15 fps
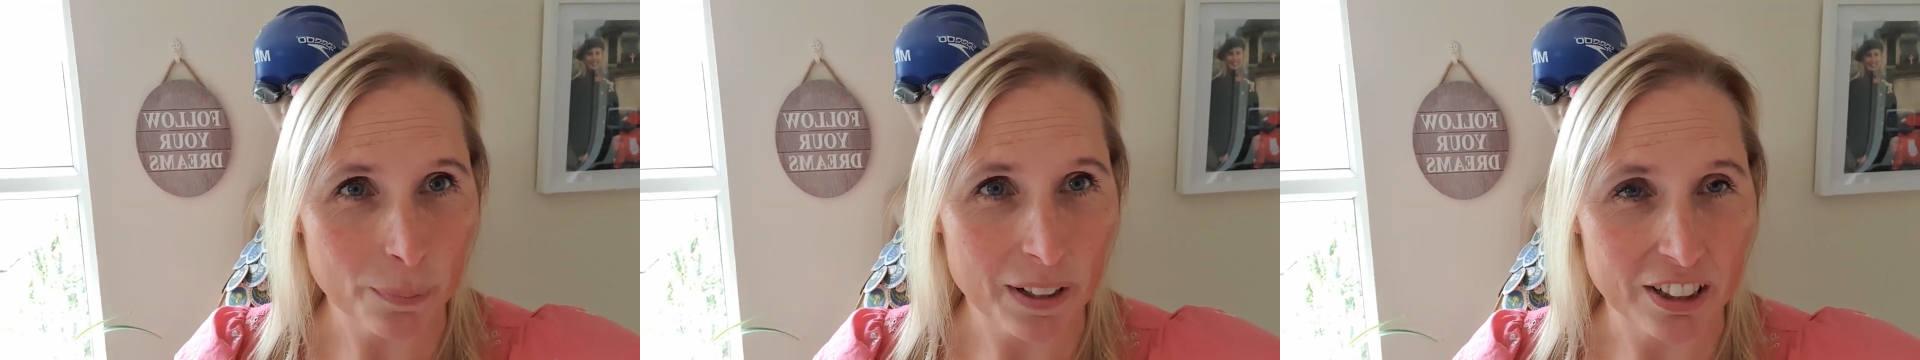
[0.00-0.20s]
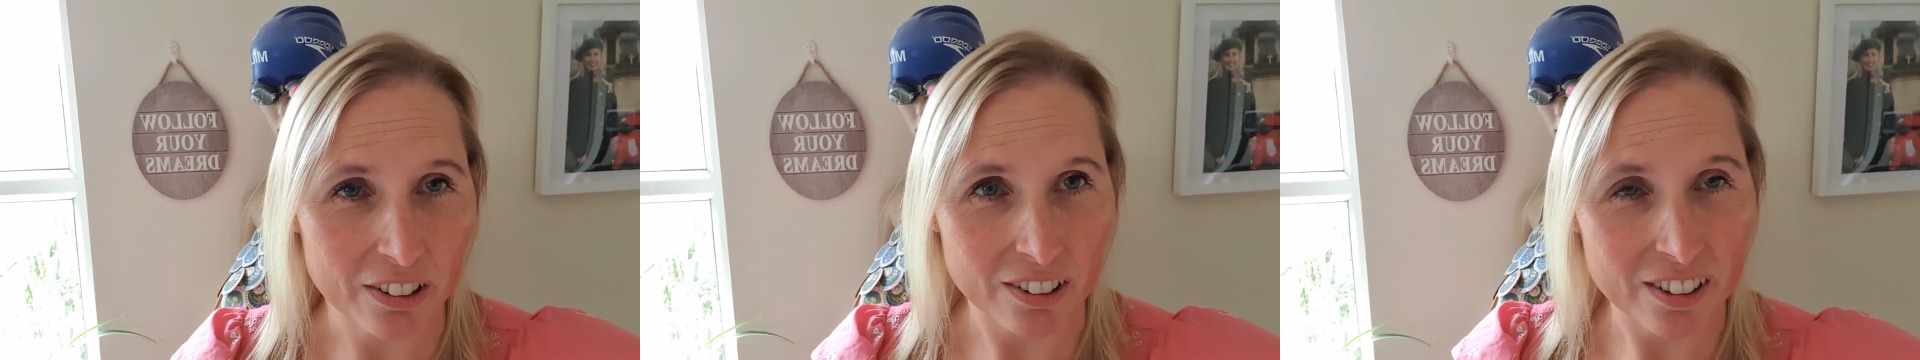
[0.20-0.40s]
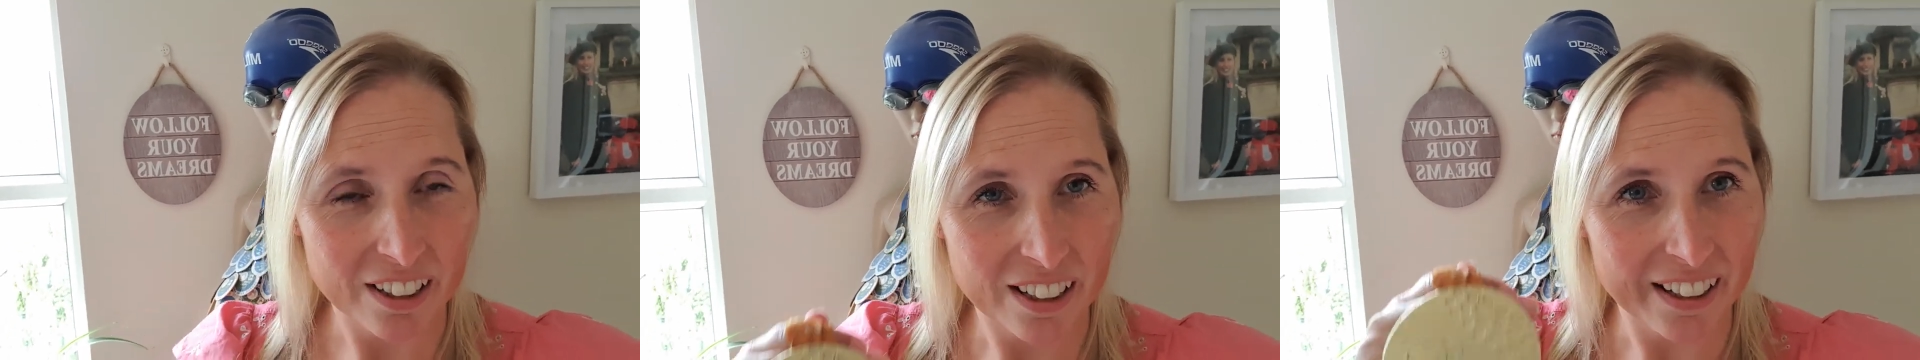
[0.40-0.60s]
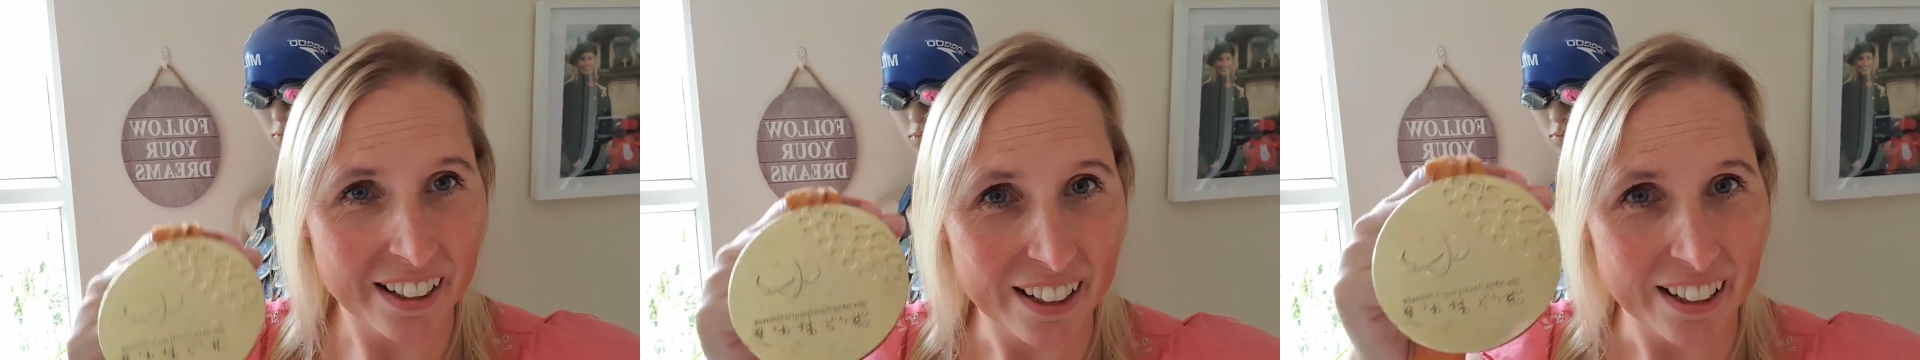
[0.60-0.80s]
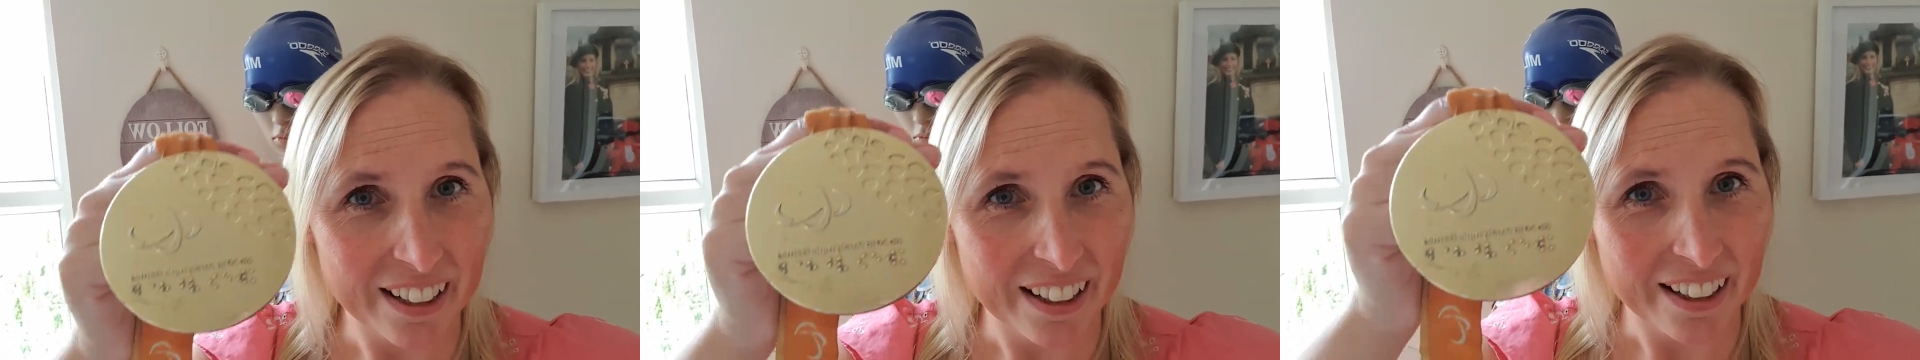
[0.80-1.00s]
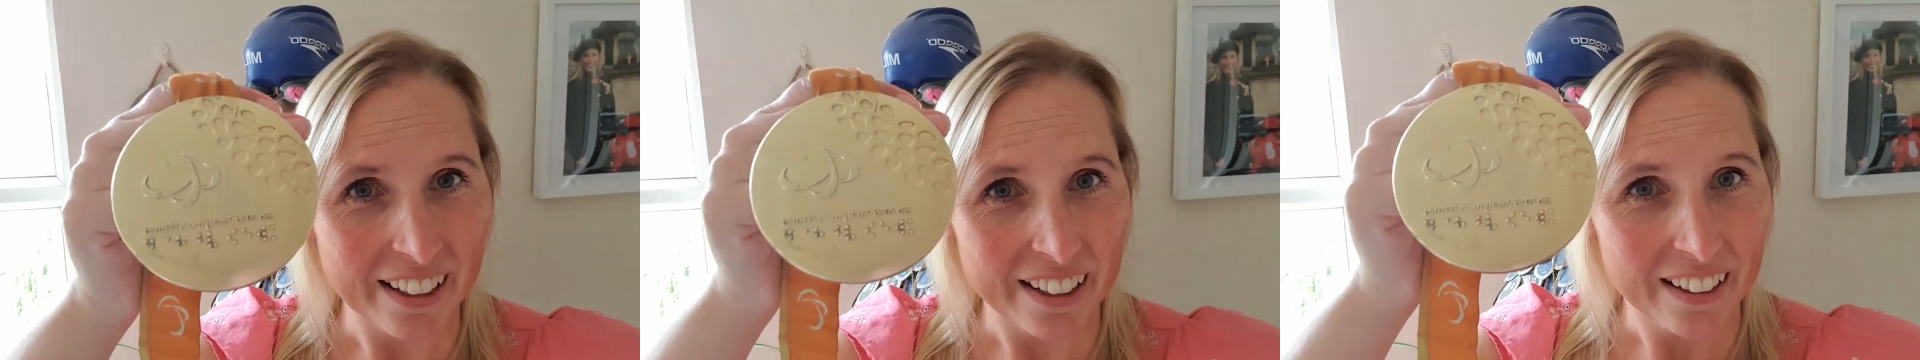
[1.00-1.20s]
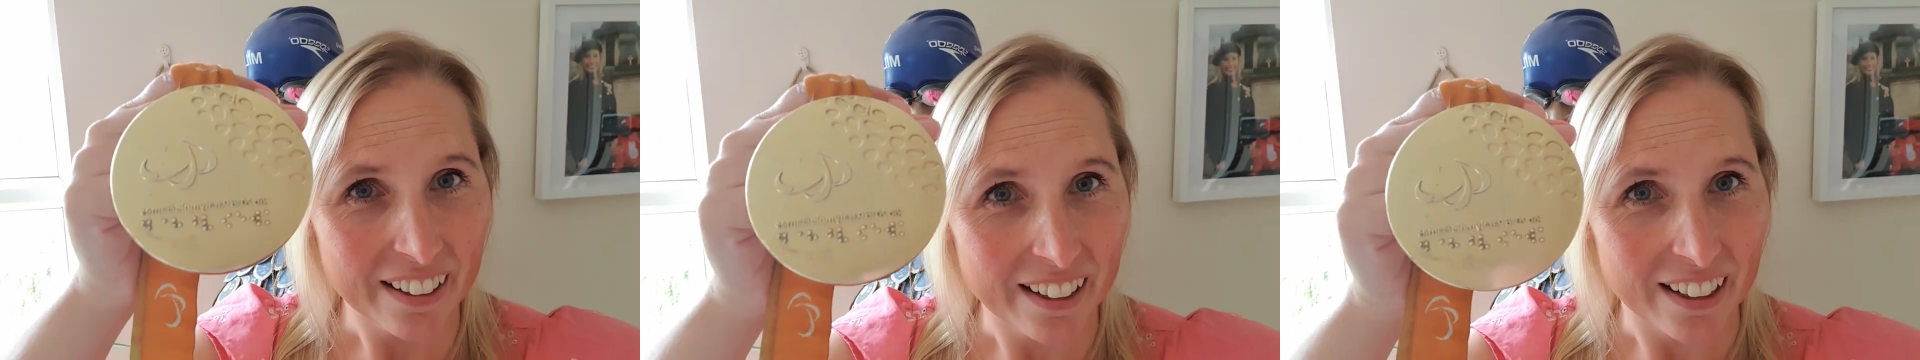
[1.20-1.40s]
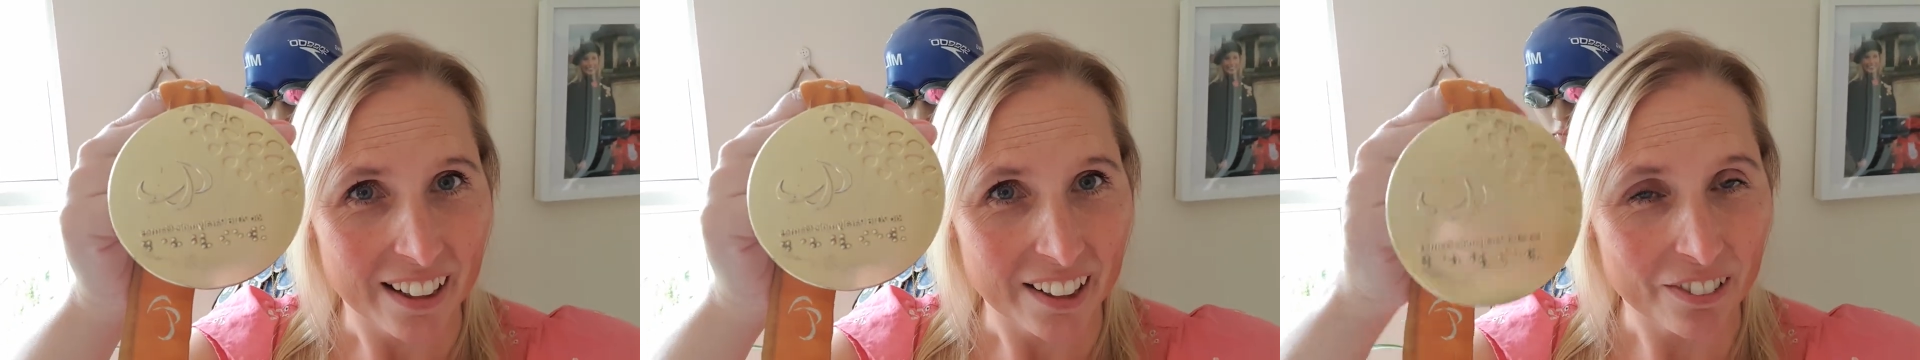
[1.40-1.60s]
medal.
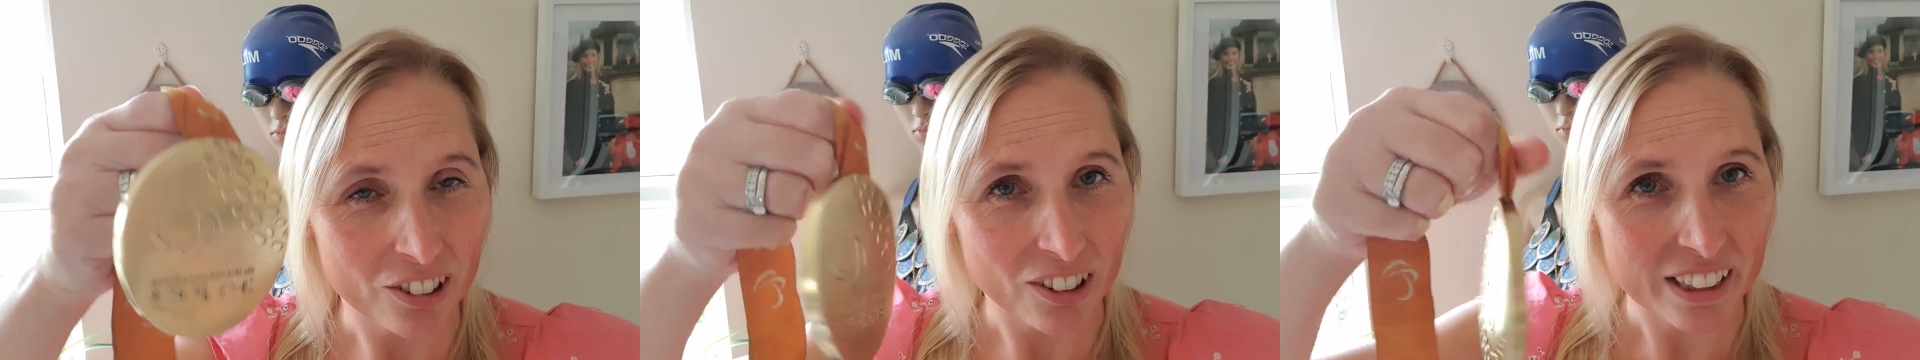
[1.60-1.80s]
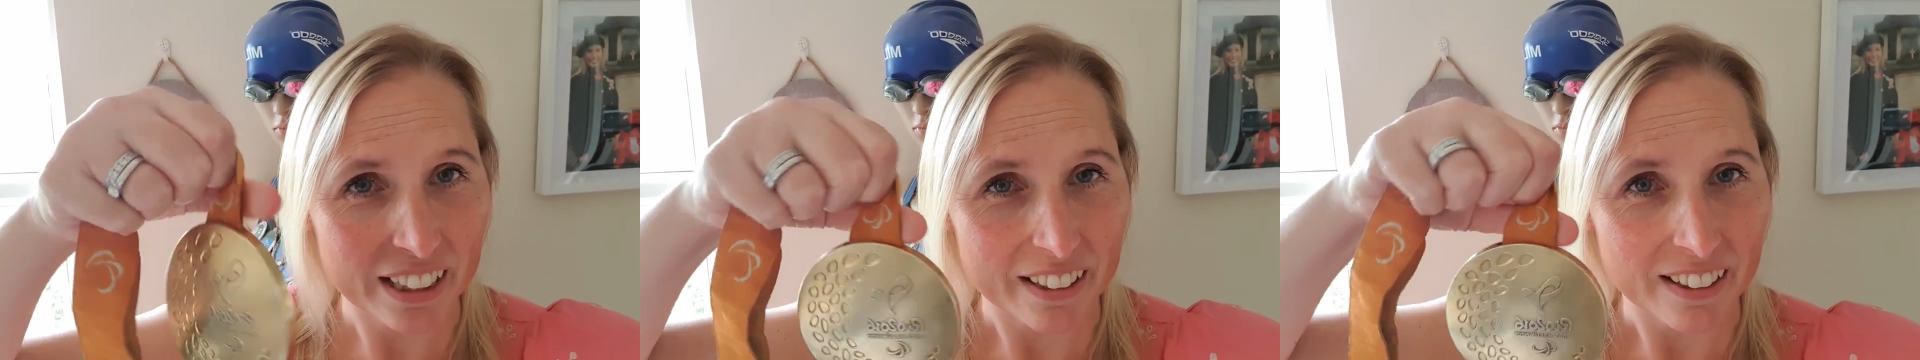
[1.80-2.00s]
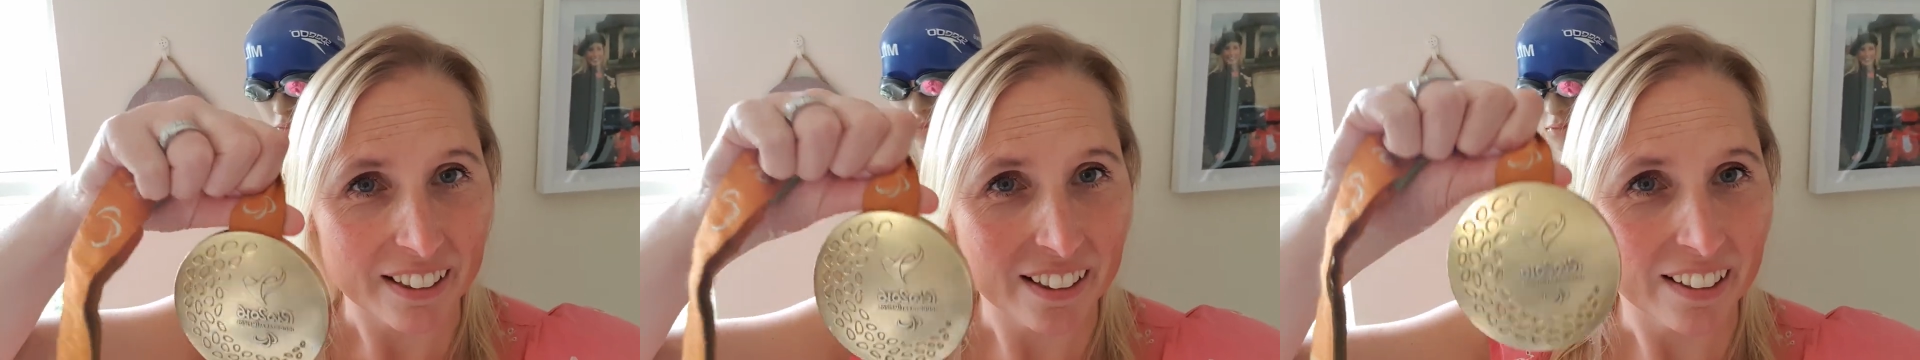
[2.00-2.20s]
I've got it.